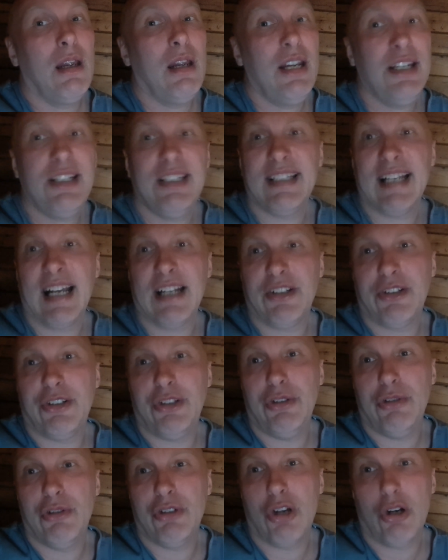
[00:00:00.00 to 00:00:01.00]
Is he tried to
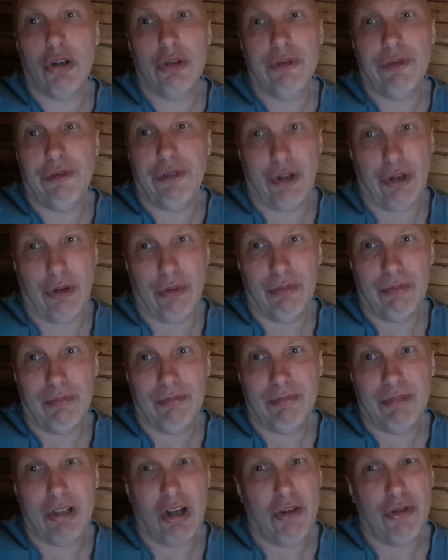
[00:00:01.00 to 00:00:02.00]
do Kung Fu.
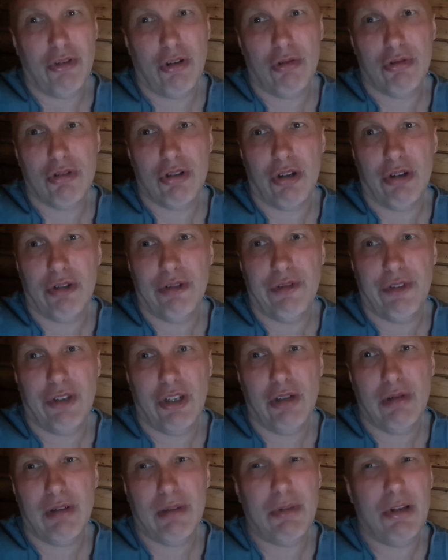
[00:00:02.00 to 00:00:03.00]
We all know Kung
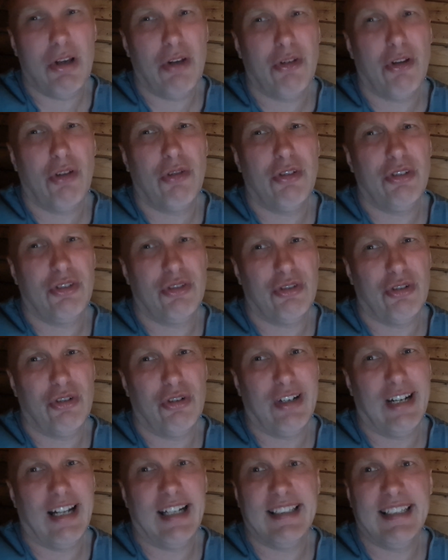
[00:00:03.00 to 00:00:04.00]
Fu. And we all know the
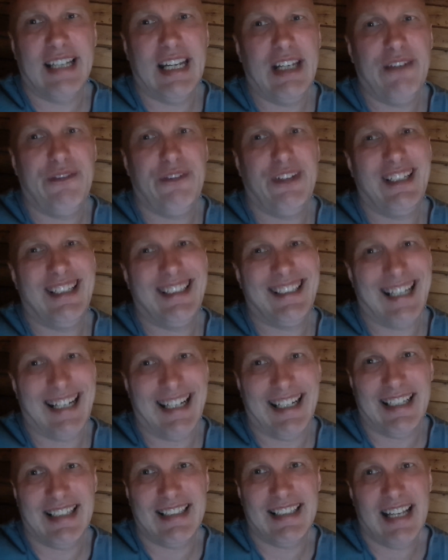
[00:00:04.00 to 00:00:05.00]
story that David
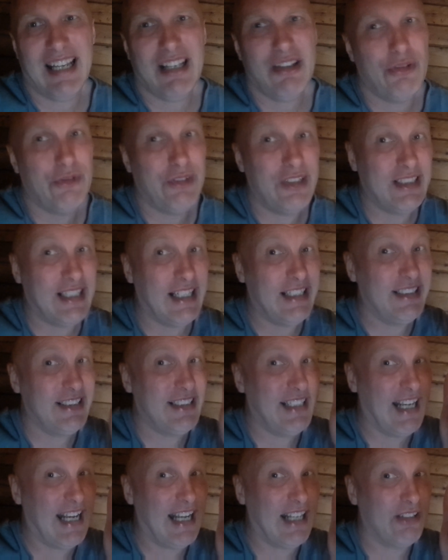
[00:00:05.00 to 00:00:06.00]
Chadita, known as
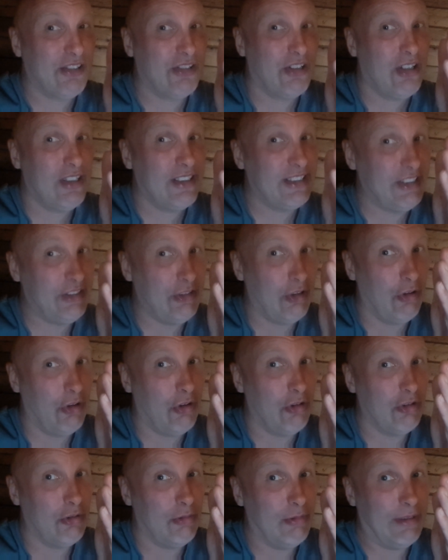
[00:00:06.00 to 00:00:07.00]
the actor, as he's no
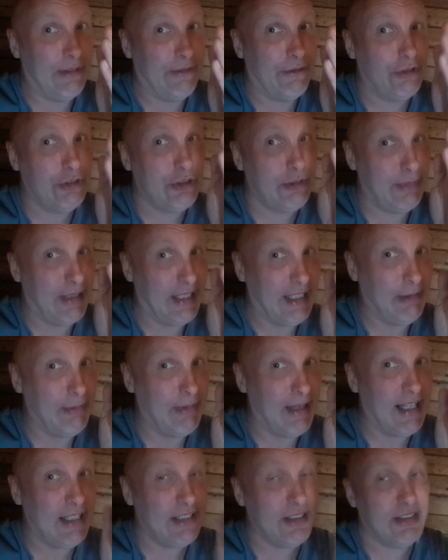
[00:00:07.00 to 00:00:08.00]
longer with us, may he
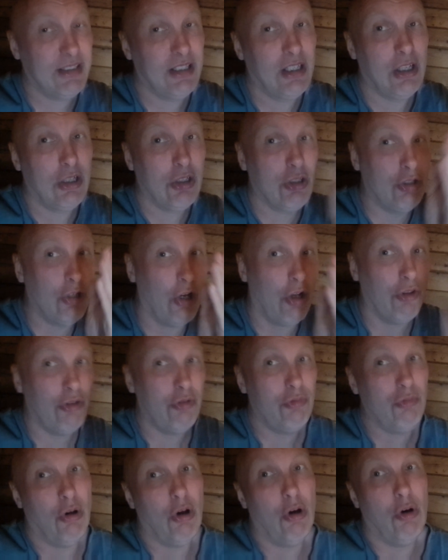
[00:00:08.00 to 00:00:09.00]
rest, got
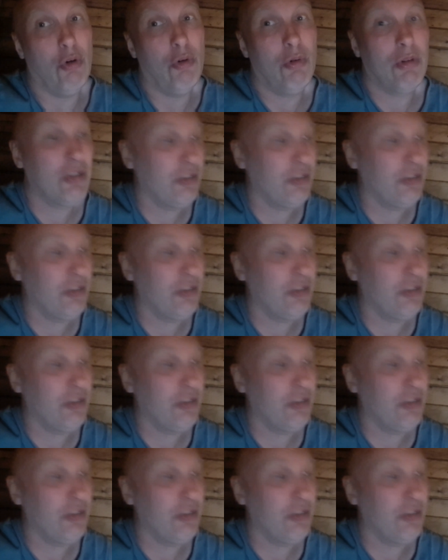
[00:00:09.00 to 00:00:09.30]
the role.